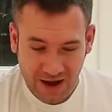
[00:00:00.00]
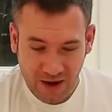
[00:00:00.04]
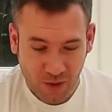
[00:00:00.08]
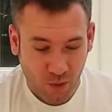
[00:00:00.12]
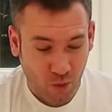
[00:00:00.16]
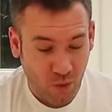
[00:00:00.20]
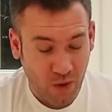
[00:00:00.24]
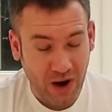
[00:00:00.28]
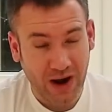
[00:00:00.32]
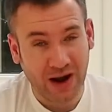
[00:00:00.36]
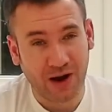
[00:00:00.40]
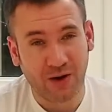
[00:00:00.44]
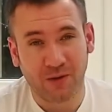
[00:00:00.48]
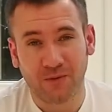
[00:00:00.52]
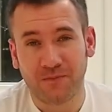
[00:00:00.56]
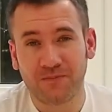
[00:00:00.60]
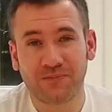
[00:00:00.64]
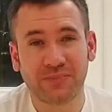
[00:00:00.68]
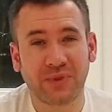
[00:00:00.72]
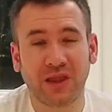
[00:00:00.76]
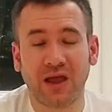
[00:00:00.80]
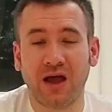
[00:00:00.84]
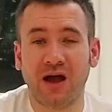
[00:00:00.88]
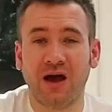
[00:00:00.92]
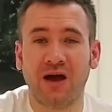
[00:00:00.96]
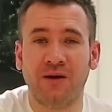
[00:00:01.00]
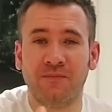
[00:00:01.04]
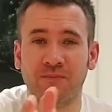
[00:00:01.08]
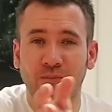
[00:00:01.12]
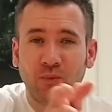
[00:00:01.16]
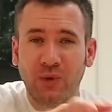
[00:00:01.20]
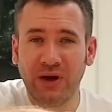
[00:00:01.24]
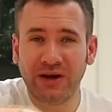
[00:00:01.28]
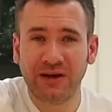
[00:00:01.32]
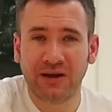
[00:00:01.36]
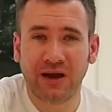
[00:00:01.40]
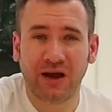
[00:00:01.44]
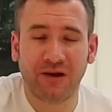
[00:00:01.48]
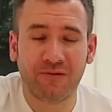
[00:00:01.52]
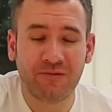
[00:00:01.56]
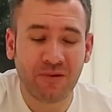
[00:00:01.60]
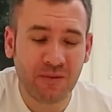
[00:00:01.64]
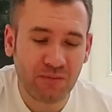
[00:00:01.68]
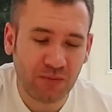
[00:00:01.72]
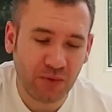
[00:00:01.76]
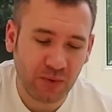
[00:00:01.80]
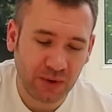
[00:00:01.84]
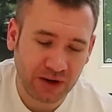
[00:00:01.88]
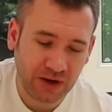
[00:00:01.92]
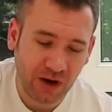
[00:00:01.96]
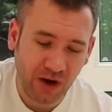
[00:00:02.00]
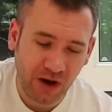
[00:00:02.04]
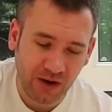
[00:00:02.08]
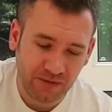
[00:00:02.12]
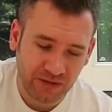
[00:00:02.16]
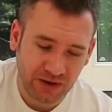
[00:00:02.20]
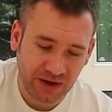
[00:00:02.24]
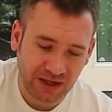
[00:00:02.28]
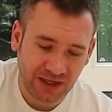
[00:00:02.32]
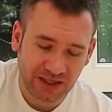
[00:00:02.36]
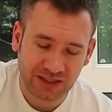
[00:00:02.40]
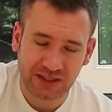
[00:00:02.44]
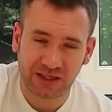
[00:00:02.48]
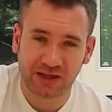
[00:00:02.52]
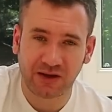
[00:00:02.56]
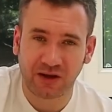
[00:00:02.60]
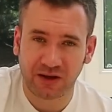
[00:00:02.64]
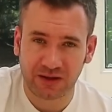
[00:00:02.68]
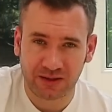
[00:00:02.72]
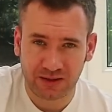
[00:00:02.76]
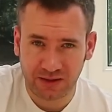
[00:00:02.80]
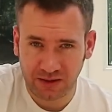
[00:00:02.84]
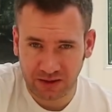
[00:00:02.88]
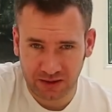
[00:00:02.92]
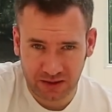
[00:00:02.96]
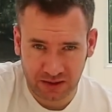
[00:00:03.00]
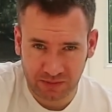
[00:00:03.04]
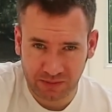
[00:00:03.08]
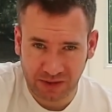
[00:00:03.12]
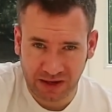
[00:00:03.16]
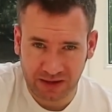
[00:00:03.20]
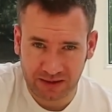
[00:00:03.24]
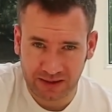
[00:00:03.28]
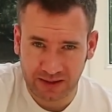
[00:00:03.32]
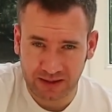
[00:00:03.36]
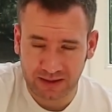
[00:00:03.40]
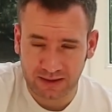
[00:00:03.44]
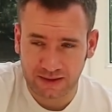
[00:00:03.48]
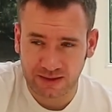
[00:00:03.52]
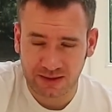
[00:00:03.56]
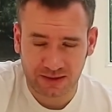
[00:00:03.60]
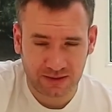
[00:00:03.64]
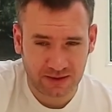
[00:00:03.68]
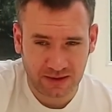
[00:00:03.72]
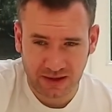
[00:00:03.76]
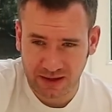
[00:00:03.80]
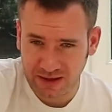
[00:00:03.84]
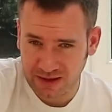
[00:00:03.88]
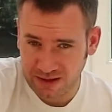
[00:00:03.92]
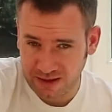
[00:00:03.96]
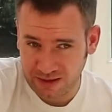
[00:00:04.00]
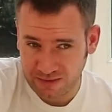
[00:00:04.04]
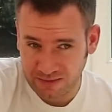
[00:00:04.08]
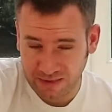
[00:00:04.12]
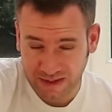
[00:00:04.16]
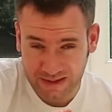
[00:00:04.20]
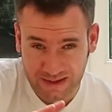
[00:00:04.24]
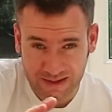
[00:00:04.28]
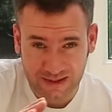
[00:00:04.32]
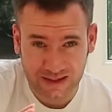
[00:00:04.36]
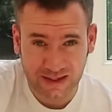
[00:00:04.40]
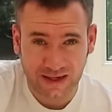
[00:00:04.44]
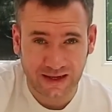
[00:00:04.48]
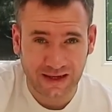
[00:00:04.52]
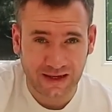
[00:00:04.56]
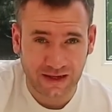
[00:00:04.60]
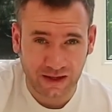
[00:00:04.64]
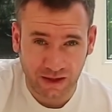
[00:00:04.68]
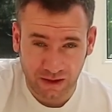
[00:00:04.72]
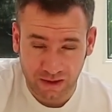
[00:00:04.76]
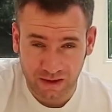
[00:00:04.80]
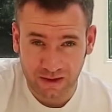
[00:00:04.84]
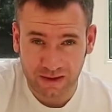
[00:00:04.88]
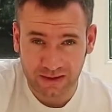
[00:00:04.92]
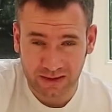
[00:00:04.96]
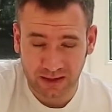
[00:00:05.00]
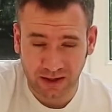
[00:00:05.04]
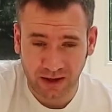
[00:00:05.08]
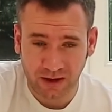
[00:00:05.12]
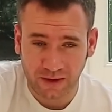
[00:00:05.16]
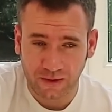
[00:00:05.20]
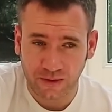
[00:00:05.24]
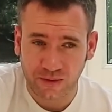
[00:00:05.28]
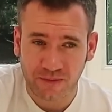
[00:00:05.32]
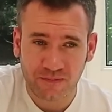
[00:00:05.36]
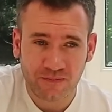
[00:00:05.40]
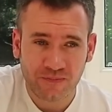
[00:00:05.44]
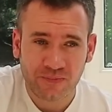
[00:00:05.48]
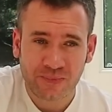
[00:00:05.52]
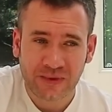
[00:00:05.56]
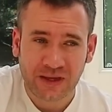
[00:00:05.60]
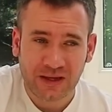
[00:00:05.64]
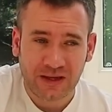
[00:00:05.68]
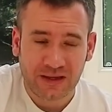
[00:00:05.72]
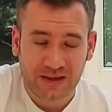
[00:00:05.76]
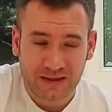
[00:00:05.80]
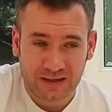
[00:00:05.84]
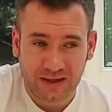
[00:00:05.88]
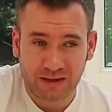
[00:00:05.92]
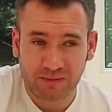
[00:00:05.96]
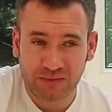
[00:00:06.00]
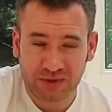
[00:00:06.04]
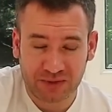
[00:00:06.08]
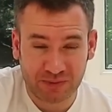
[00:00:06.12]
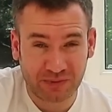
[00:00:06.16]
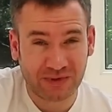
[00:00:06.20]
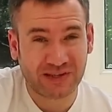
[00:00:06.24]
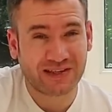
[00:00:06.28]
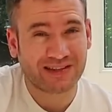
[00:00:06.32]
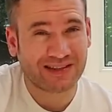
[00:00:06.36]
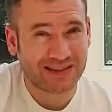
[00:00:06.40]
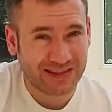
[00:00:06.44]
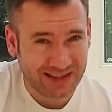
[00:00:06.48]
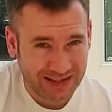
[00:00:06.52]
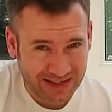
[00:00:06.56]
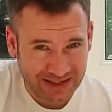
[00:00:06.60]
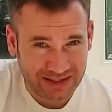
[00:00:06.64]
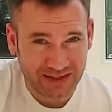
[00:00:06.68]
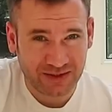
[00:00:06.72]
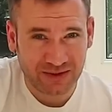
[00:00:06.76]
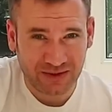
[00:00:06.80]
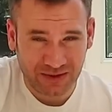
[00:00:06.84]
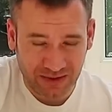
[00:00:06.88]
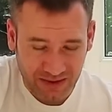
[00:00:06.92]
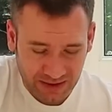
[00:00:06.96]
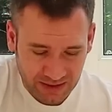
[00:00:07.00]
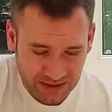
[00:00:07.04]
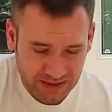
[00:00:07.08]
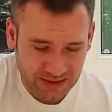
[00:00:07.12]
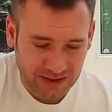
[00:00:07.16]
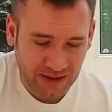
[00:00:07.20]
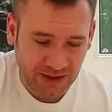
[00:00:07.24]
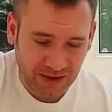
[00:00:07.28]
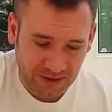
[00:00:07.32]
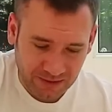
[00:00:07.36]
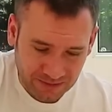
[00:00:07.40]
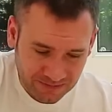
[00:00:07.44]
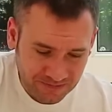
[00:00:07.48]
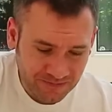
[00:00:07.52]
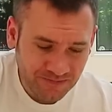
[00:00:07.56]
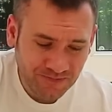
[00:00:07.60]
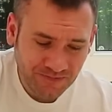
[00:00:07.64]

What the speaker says: Wow. I remember when Harvey initially got in touch about this, as I say, years ago. It must be at least 2 years ago.